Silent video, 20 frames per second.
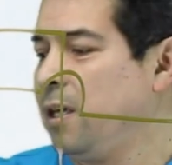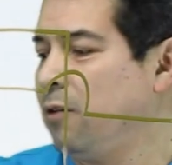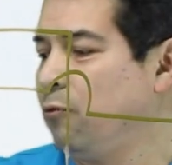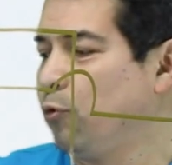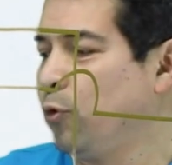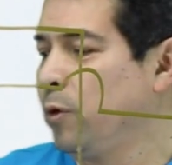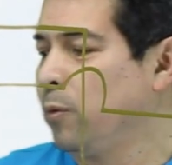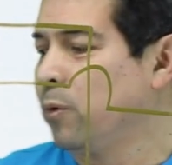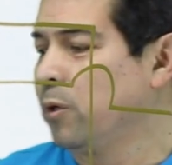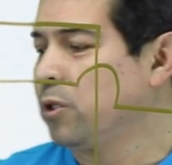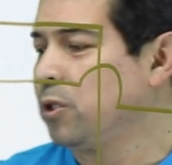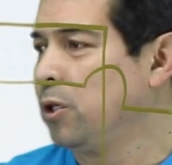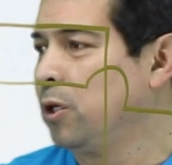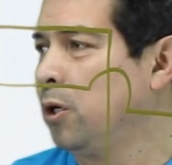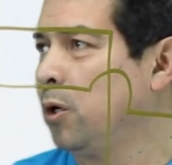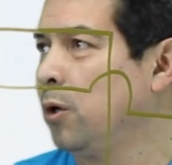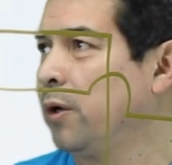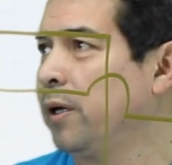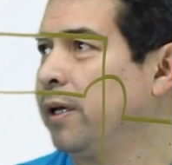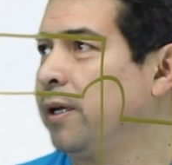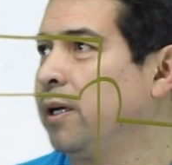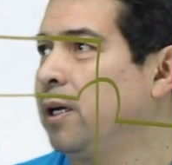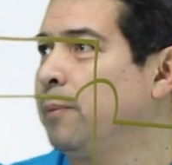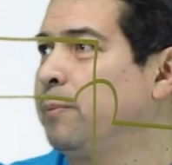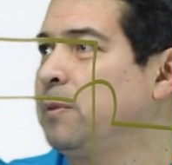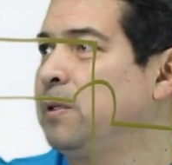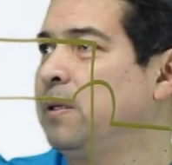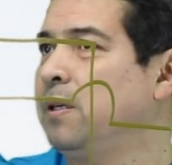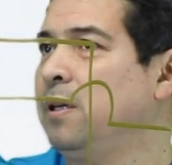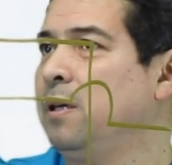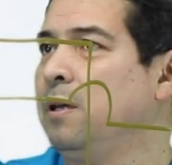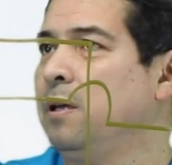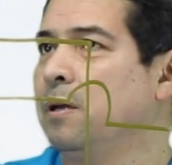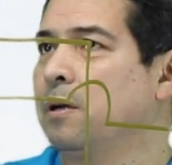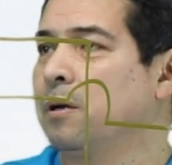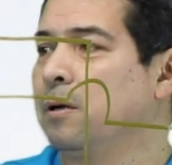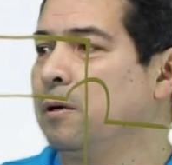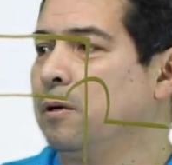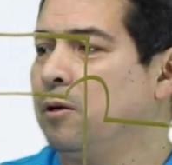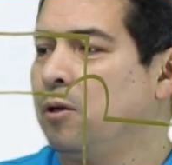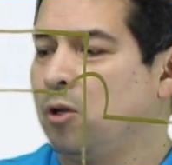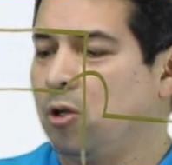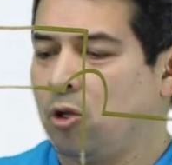If we were to hook it up to here,